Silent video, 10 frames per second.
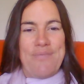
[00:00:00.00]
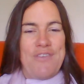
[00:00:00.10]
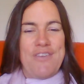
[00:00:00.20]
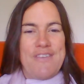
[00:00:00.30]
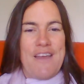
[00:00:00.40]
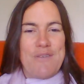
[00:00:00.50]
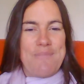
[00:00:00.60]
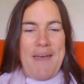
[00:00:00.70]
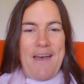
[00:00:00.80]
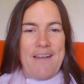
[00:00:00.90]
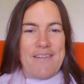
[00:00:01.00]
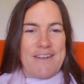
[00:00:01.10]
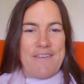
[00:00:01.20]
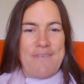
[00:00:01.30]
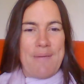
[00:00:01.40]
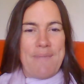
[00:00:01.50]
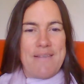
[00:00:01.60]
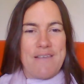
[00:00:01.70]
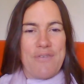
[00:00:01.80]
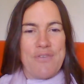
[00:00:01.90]
just touched my heart, and I found
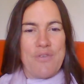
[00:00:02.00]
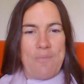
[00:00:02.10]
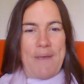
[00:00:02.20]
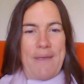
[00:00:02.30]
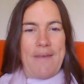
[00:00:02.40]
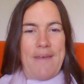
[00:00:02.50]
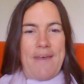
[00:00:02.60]
myself sobbing